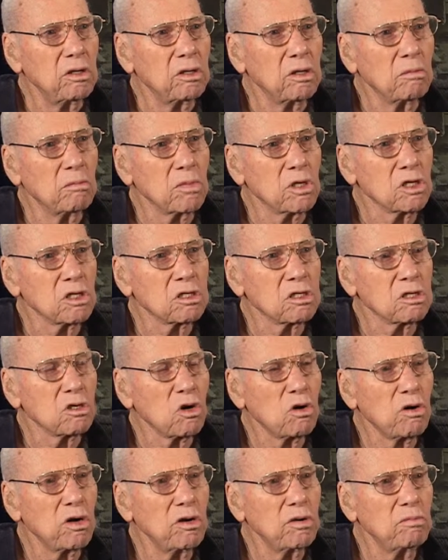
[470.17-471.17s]
the
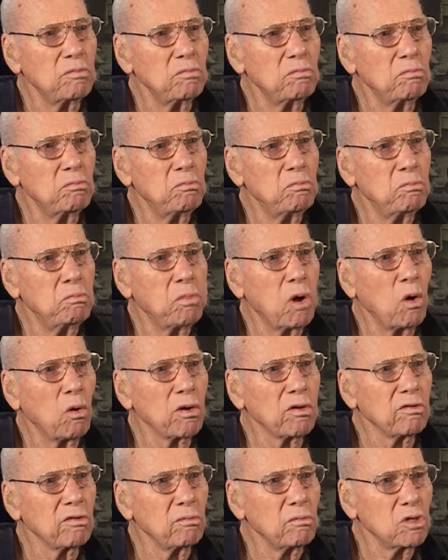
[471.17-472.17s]
Missouri
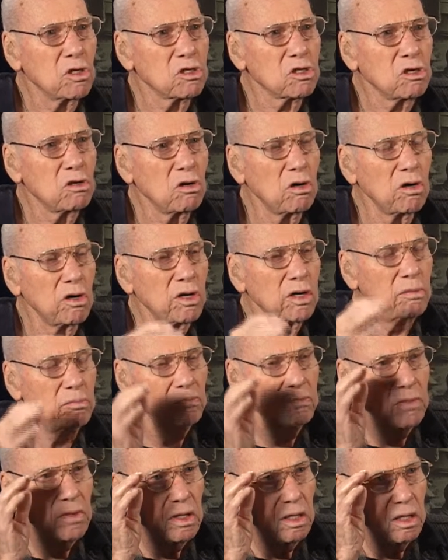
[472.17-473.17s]
boat of Missouri
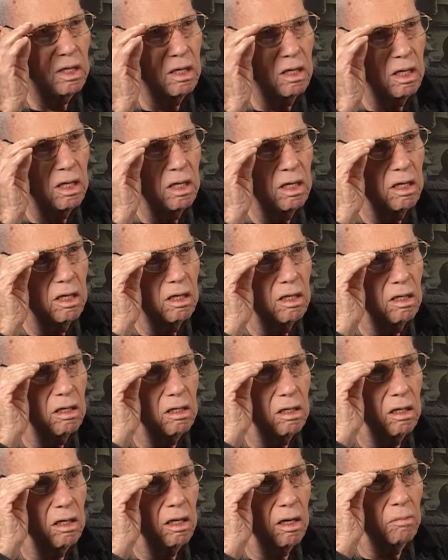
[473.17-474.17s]

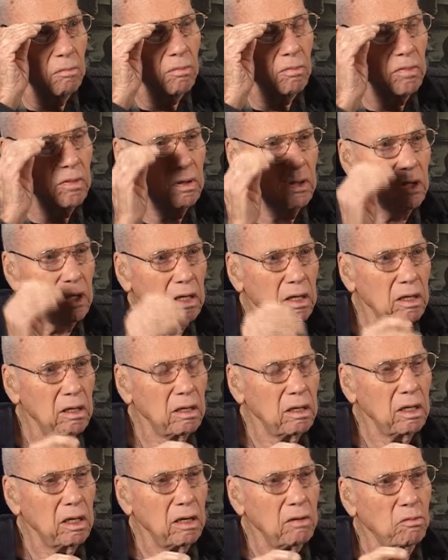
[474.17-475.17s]
uh,
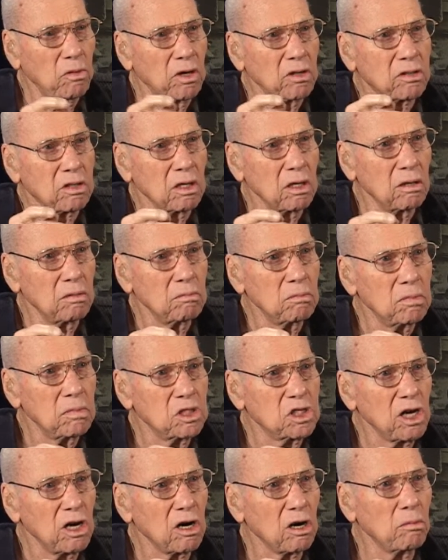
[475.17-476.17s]
with uh,
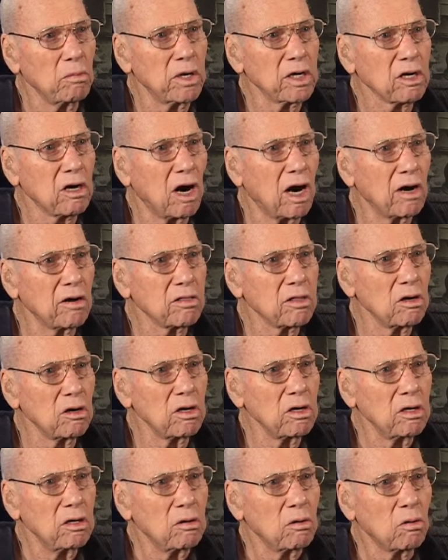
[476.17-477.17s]
General
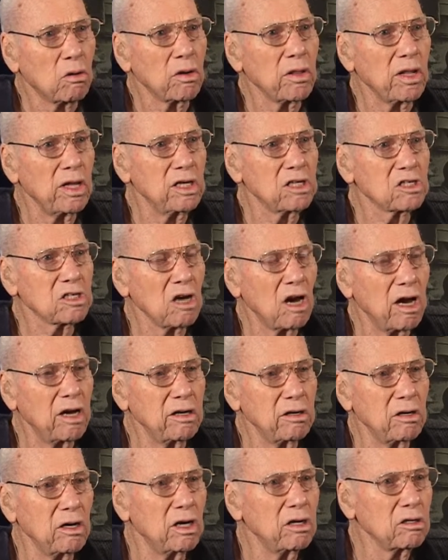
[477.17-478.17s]
MacArthur, where they
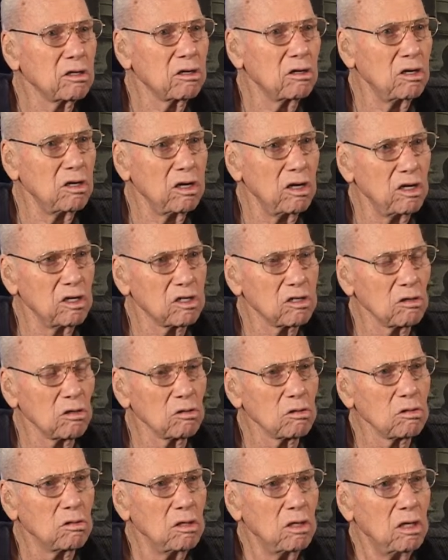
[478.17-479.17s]
signed
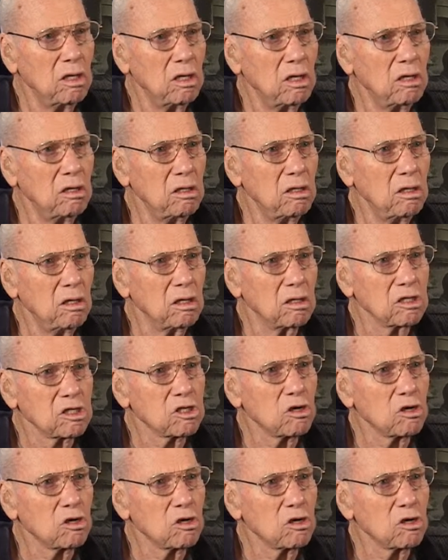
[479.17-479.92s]
unconditional uh,